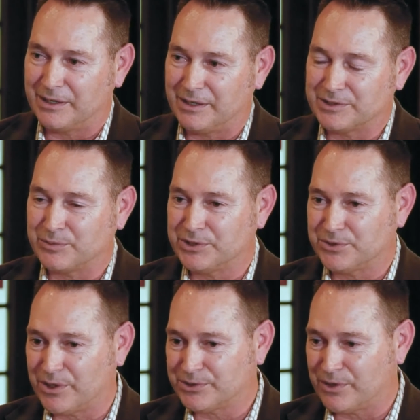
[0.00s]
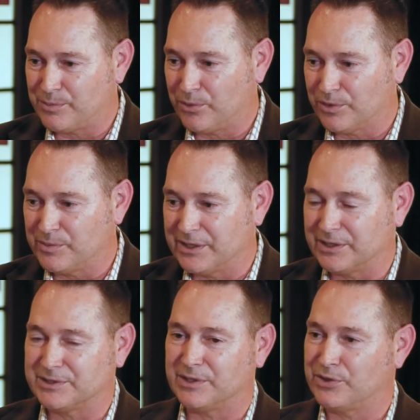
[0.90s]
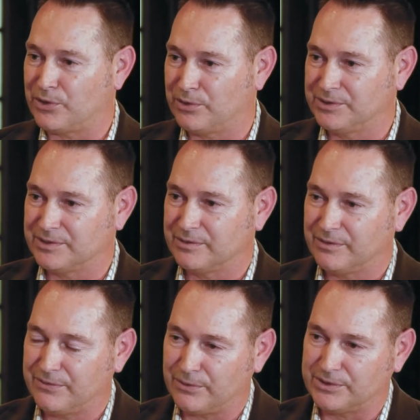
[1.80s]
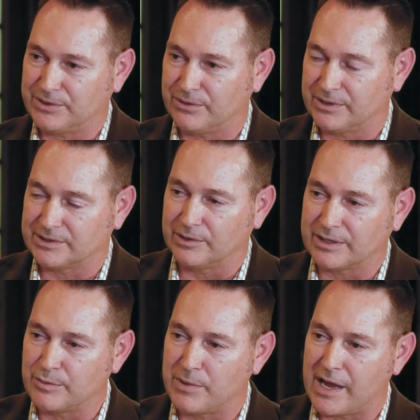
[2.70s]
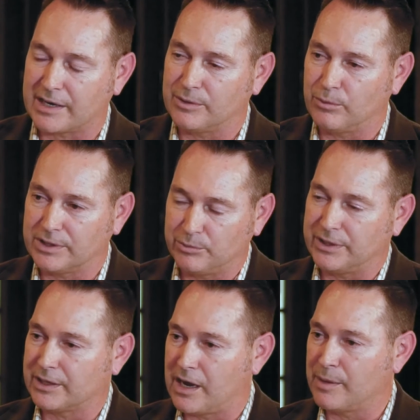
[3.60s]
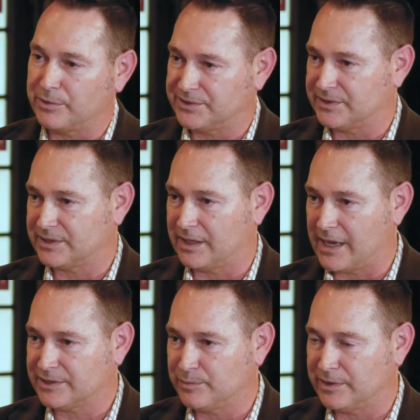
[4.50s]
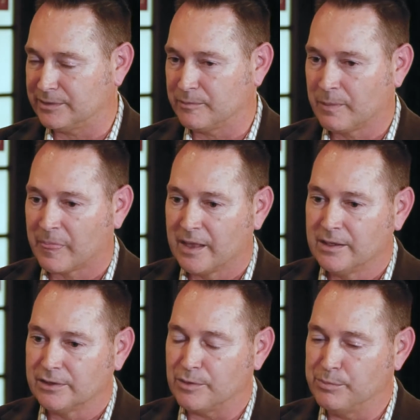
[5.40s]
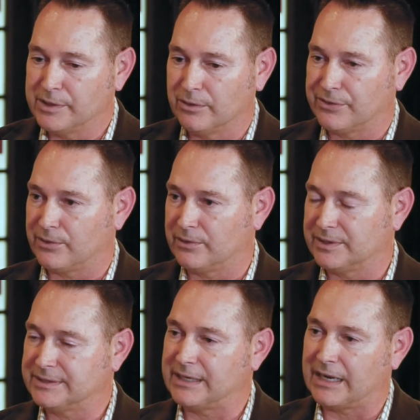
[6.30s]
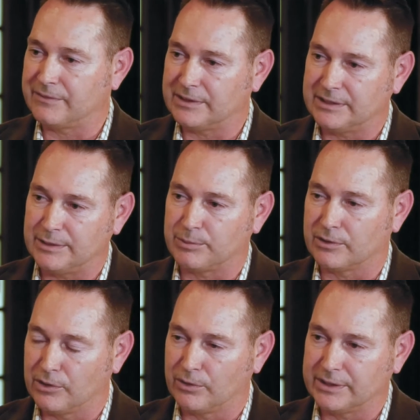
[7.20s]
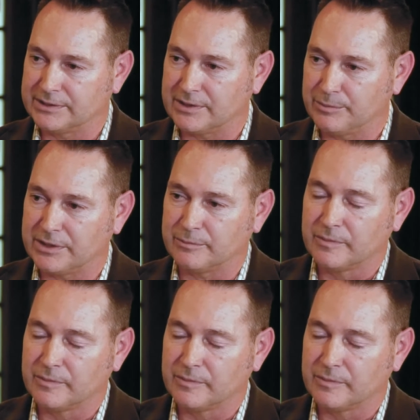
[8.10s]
So we structure our board meetings in thirds. The first third is looking back on what did we accomplish since the last meeting. The middle third is diving deep or learning something.